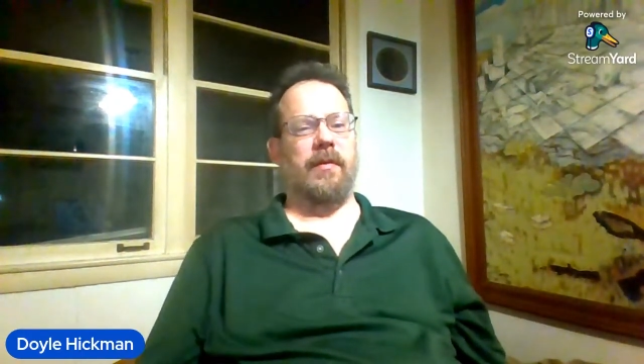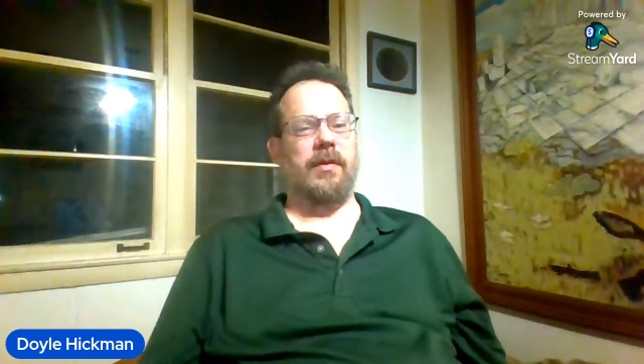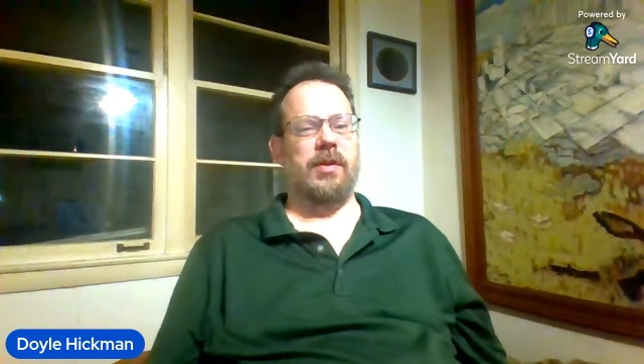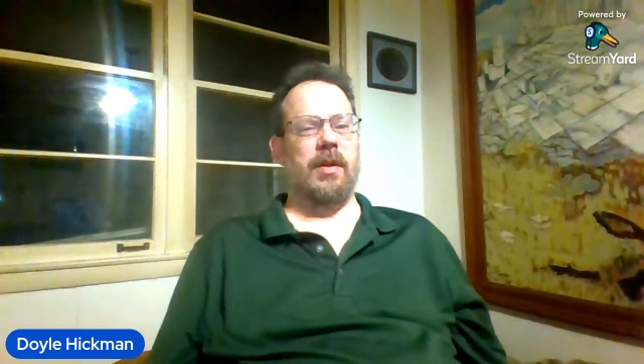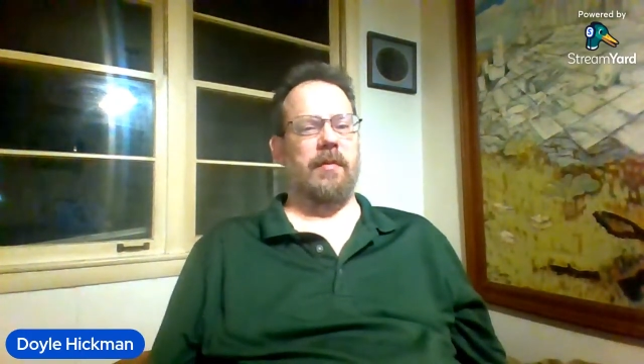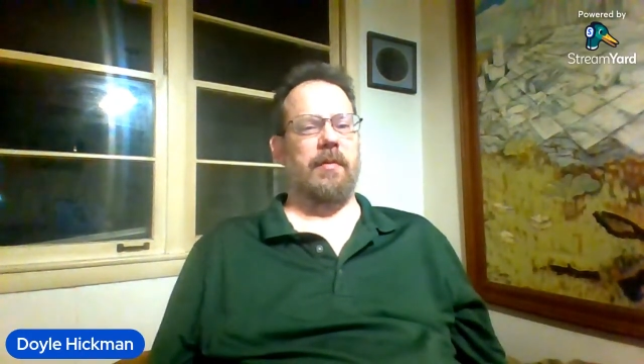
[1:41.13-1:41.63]
a
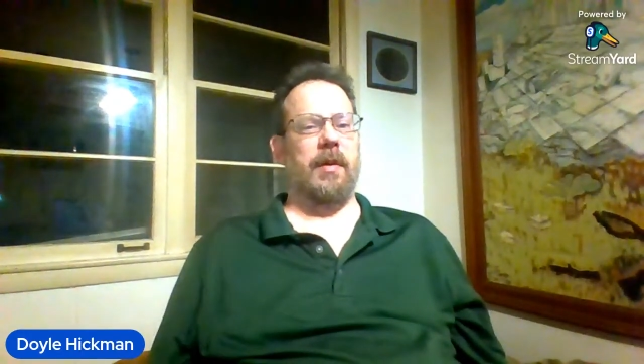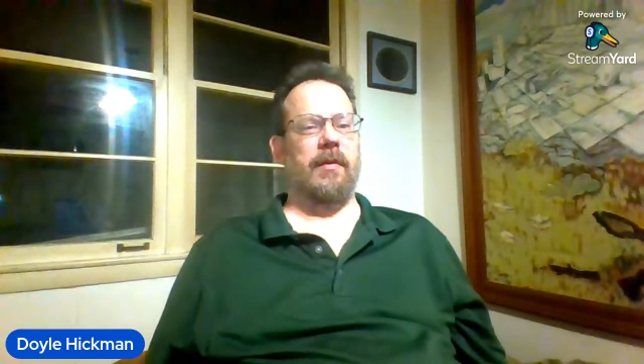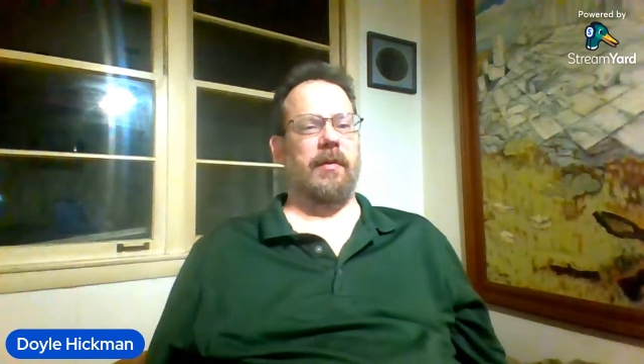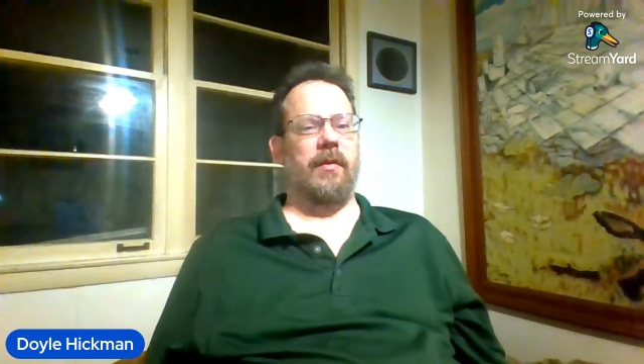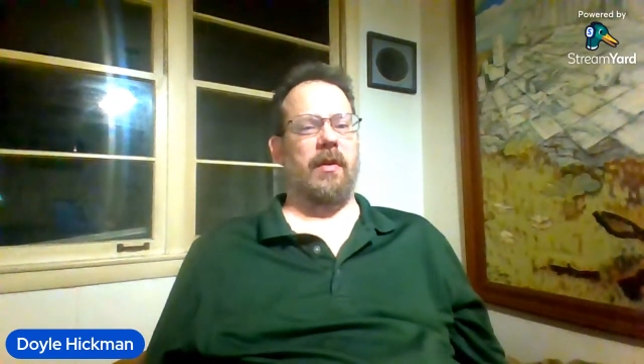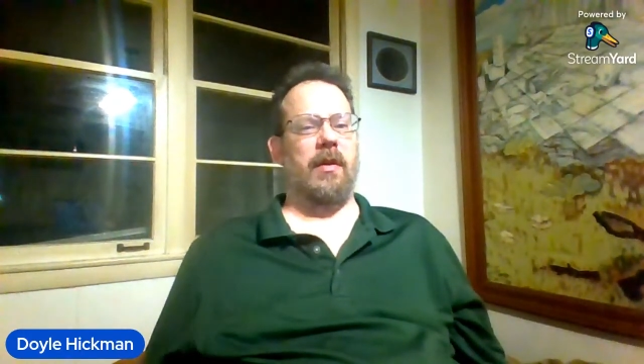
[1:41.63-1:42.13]
jumping
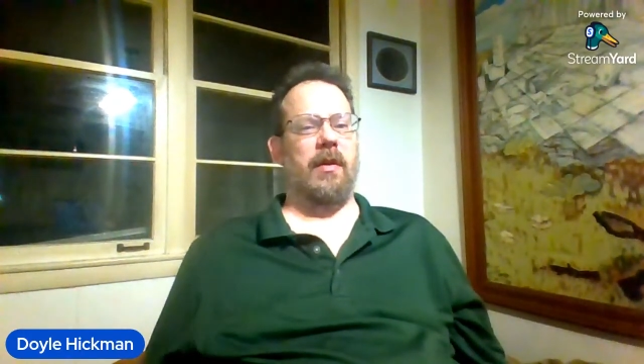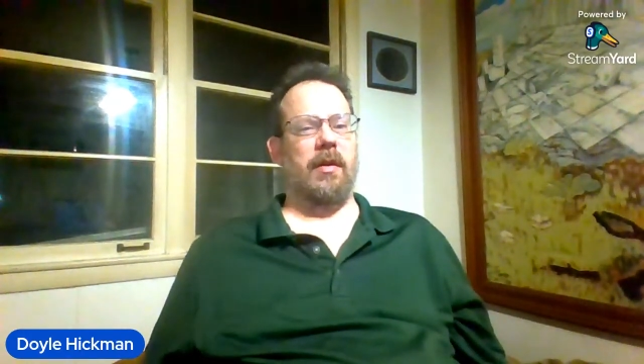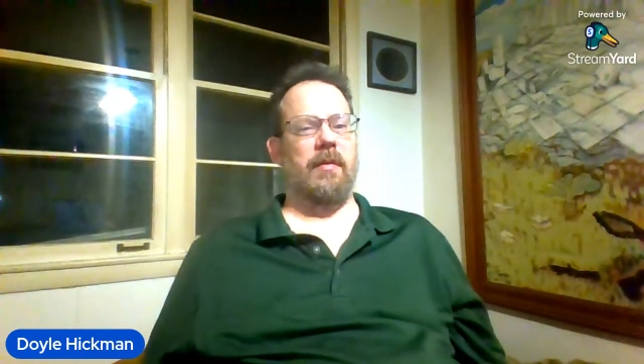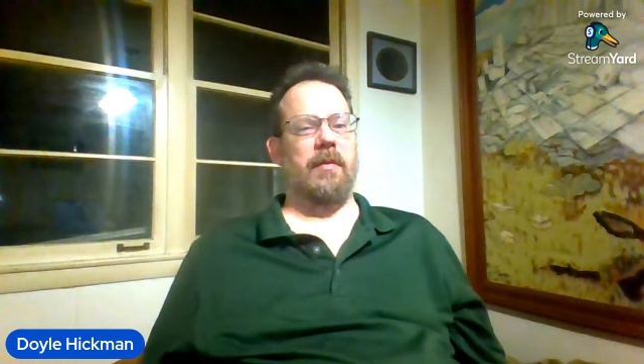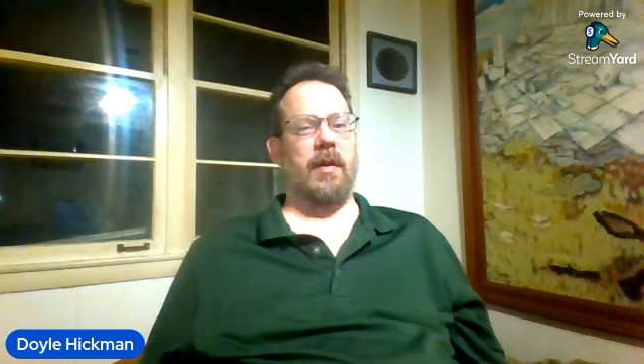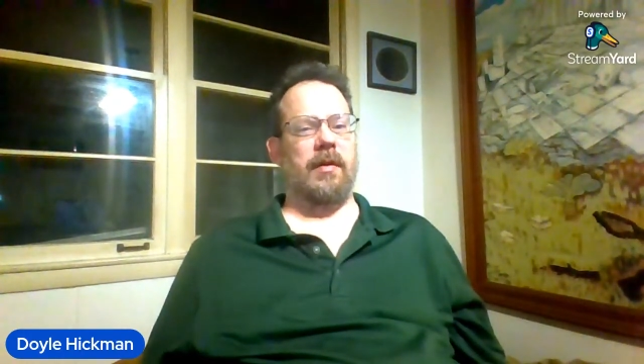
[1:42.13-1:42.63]
frog
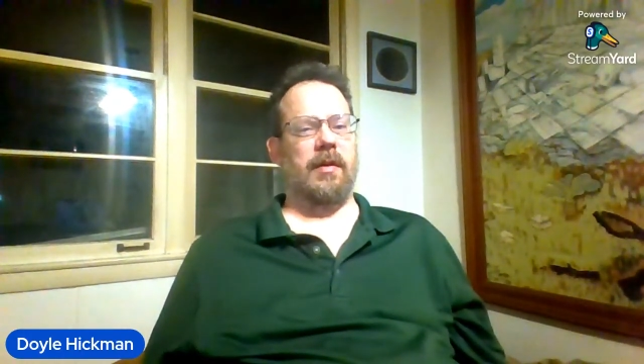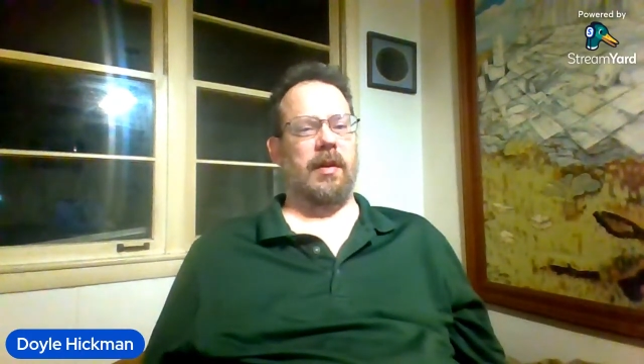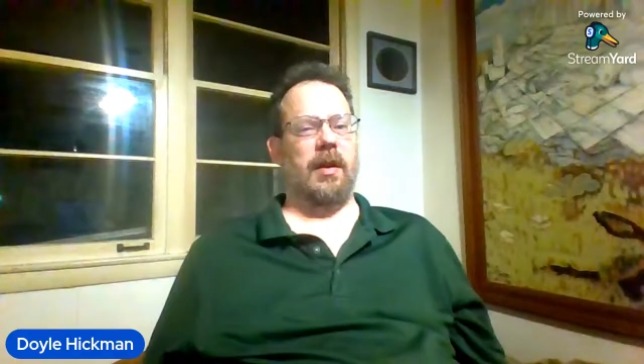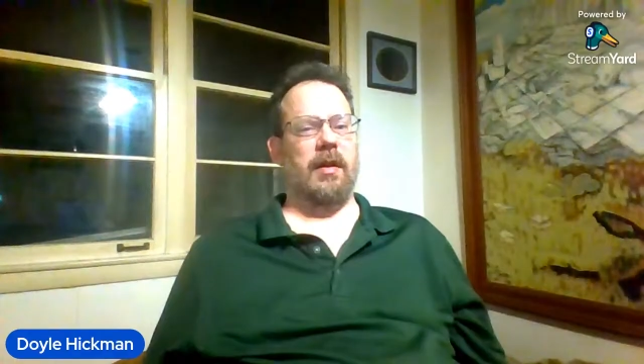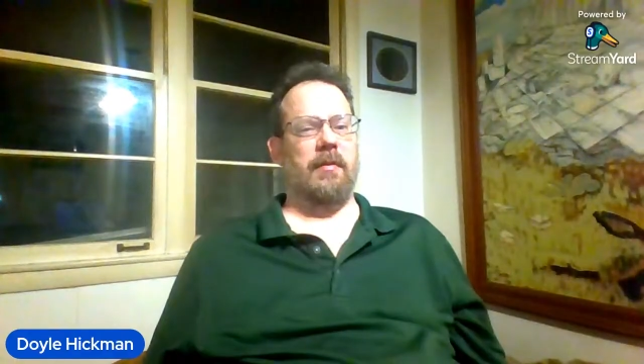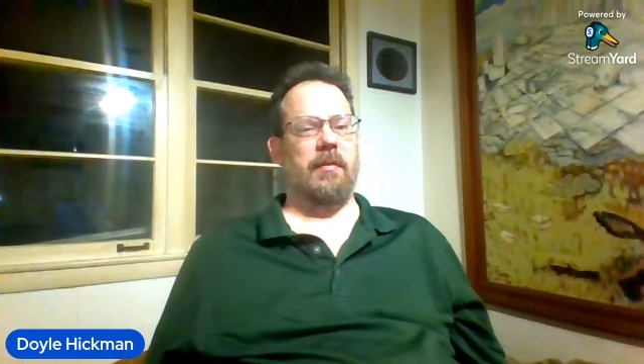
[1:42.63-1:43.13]
about to
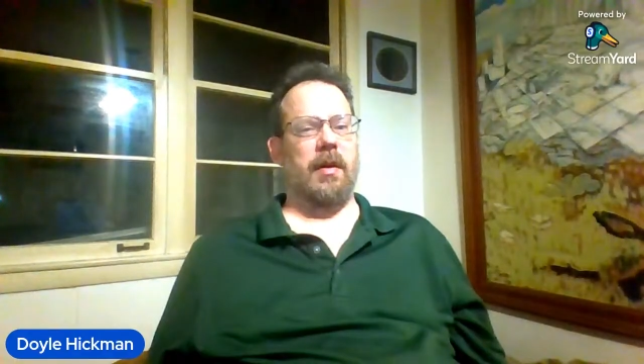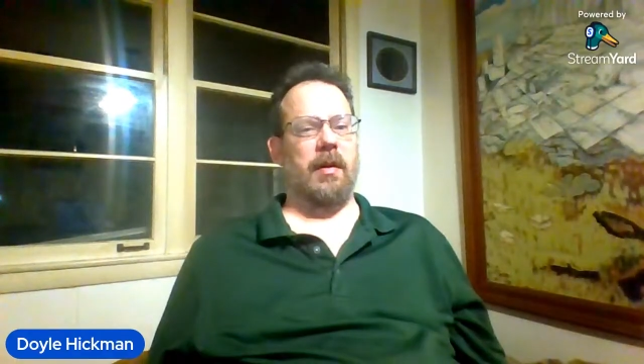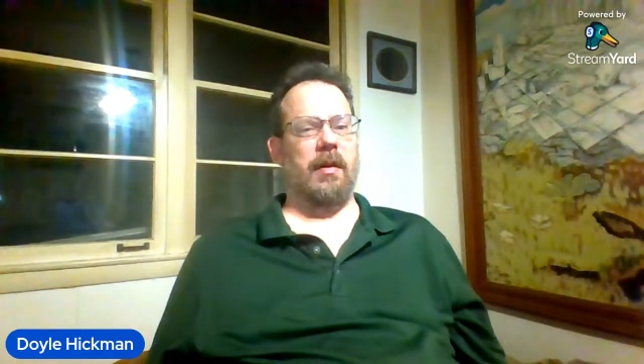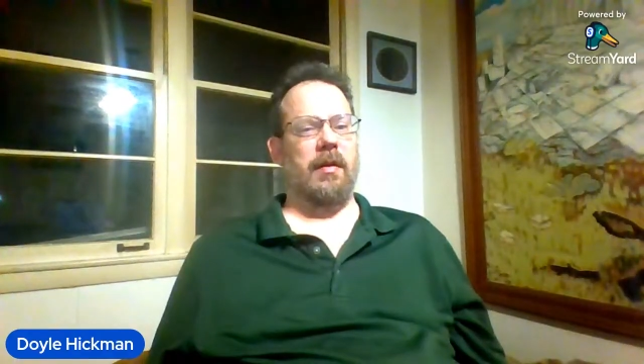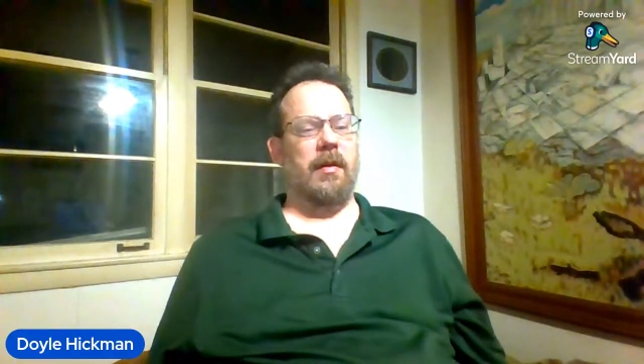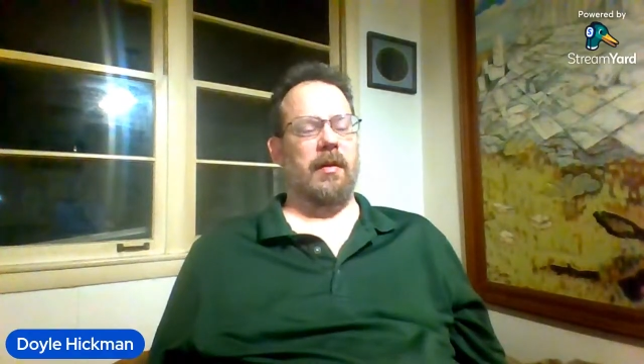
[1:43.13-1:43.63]
get a bug.